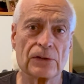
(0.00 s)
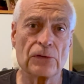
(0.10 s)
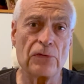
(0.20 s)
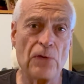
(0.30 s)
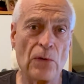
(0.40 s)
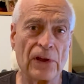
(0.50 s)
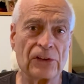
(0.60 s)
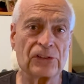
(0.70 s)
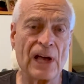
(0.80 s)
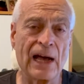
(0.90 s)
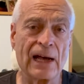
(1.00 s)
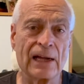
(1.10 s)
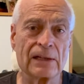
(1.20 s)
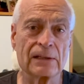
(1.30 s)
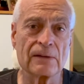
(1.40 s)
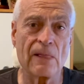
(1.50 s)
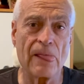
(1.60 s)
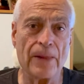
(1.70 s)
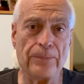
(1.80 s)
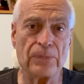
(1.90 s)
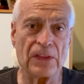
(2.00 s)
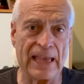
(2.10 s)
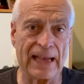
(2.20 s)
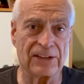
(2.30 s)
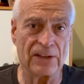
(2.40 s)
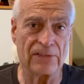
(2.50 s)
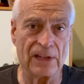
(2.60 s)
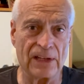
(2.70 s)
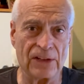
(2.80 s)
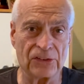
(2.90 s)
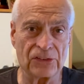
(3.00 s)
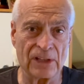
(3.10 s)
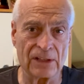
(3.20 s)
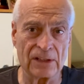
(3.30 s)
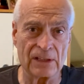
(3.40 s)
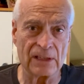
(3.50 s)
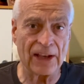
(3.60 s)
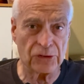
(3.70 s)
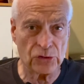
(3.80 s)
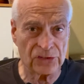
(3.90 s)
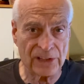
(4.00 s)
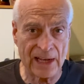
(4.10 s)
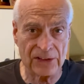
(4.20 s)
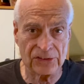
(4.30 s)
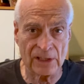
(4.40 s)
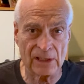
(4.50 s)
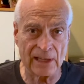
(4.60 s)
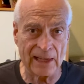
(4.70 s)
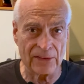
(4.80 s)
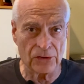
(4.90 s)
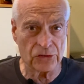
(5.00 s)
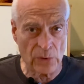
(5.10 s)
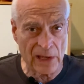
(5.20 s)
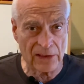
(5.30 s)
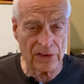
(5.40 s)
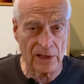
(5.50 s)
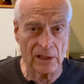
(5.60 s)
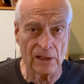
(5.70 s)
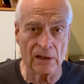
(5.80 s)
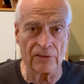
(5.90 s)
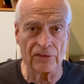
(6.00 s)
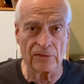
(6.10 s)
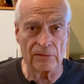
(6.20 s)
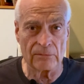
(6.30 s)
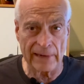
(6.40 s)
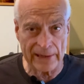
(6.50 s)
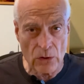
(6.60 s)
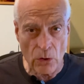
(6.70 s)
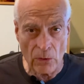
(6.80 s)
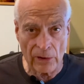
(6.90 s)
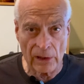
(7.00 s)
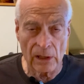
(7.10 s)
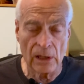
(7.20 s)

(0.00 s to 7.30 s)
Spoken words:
focus on the activities and the exercising and the strengthening of my core,